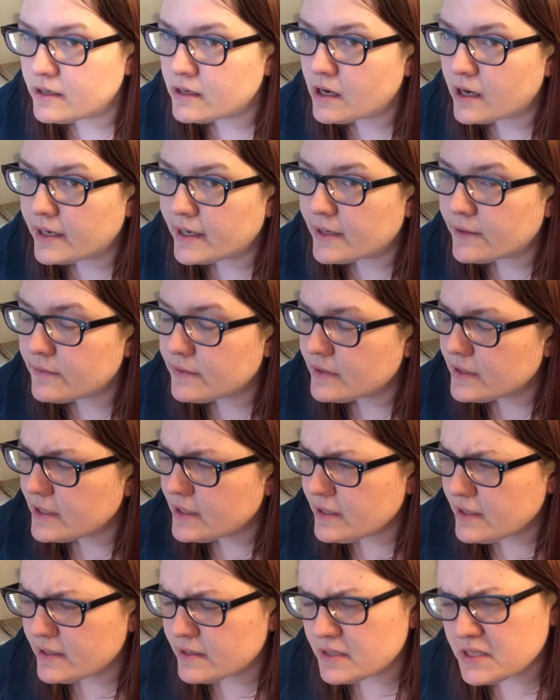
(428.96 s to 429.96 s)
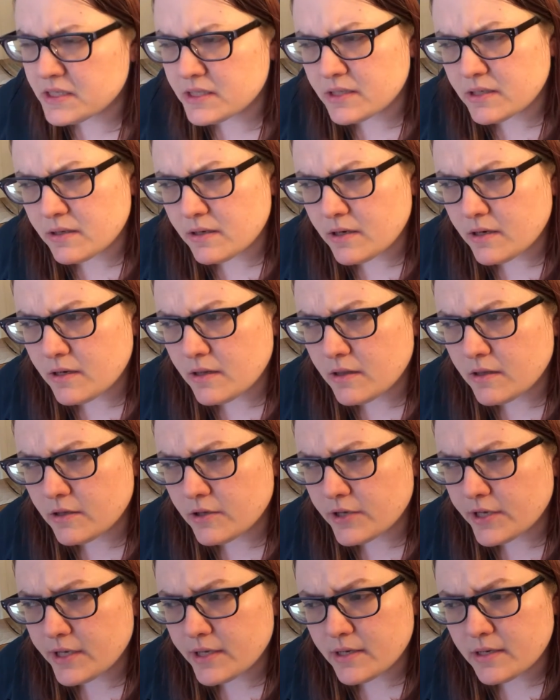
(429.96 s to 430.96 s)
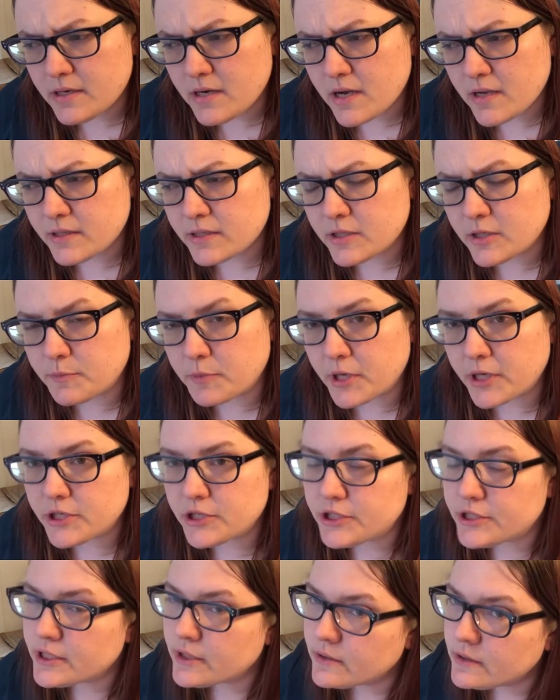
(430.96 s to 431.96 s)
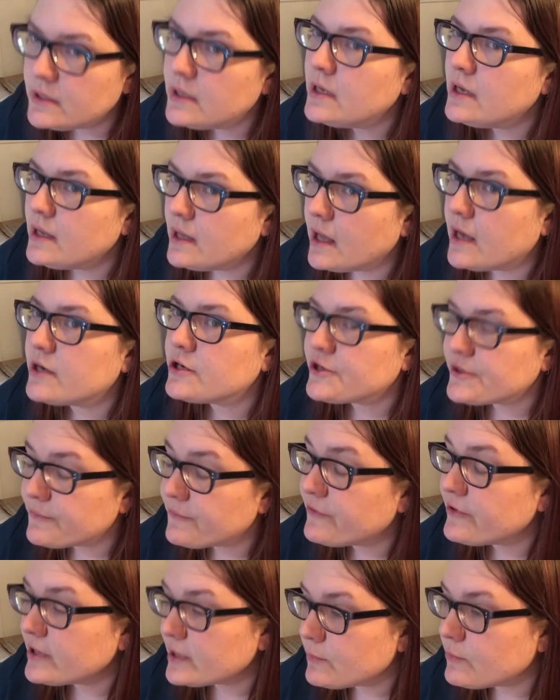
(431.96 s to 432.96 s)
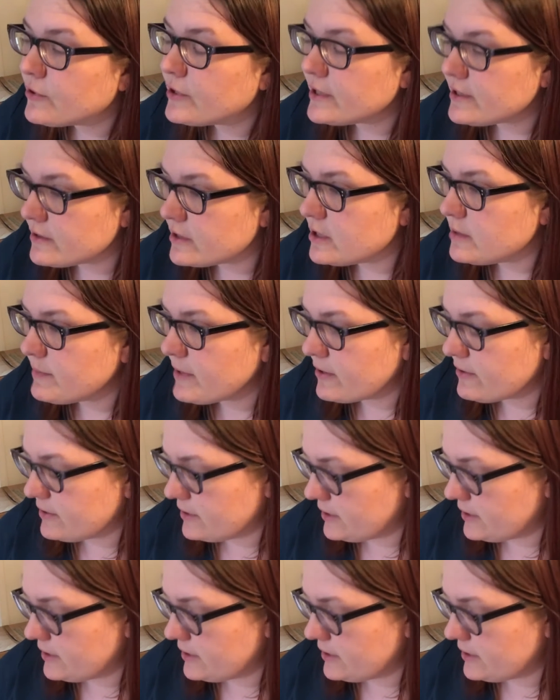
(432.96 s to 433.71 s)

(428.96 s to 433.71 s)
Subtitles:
cutout thing, it started looking not so much. So actually I'm feeling pretty good about it